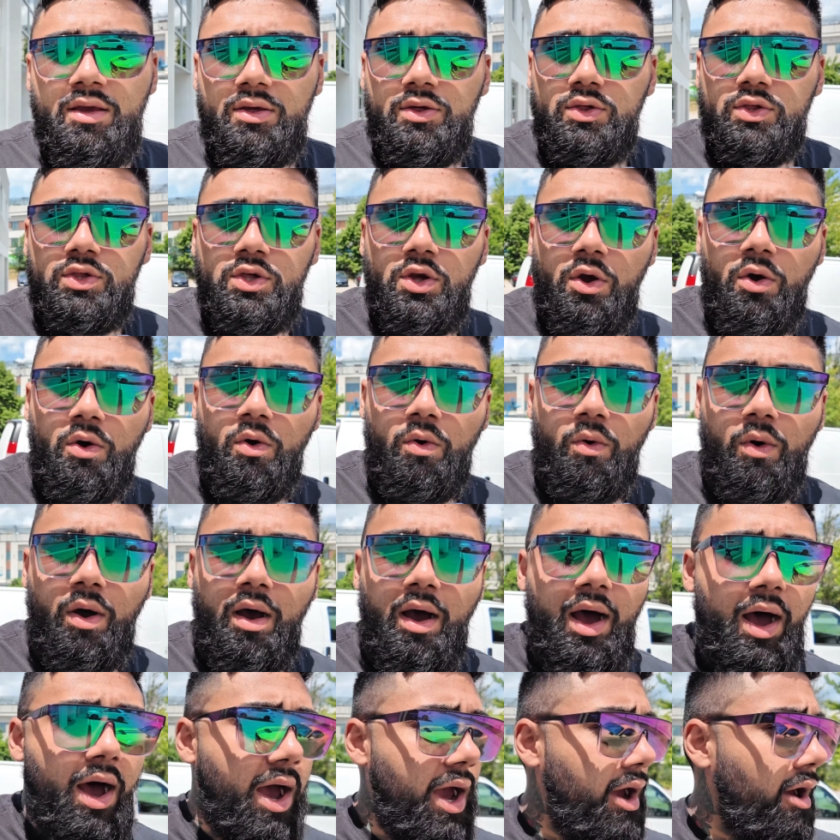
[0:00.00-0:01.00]
So
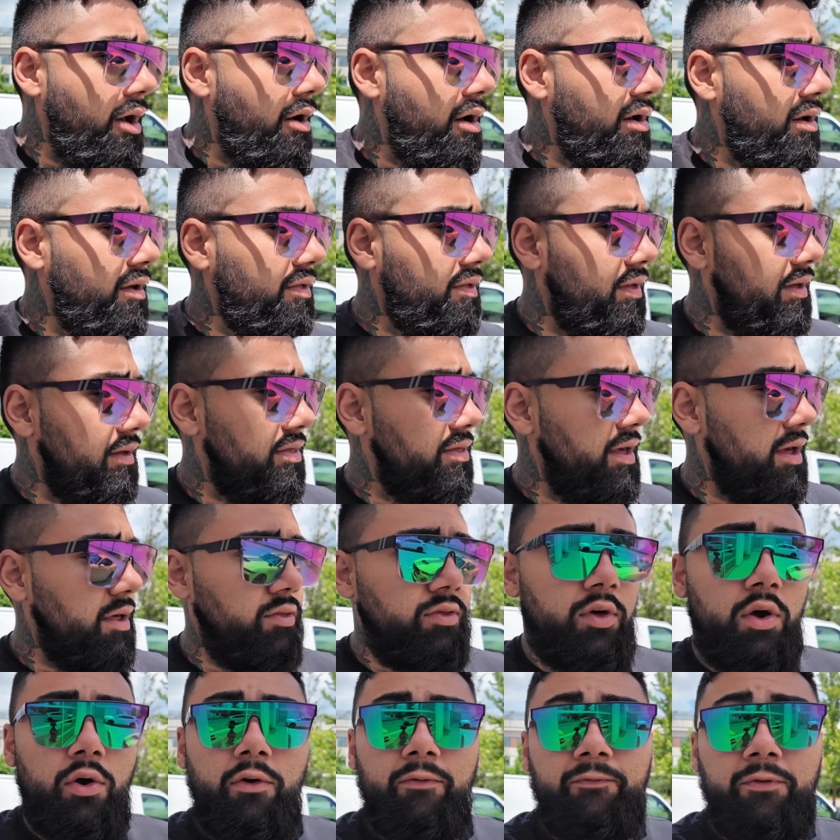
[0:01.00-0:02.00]
I honestly
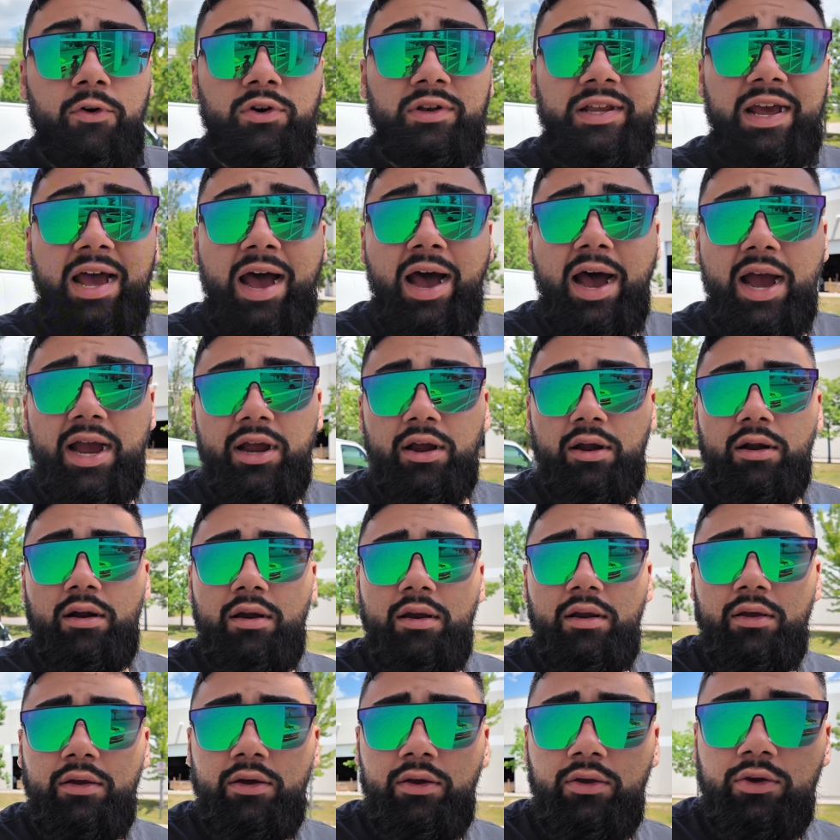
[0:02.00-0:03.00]
think though, for tire,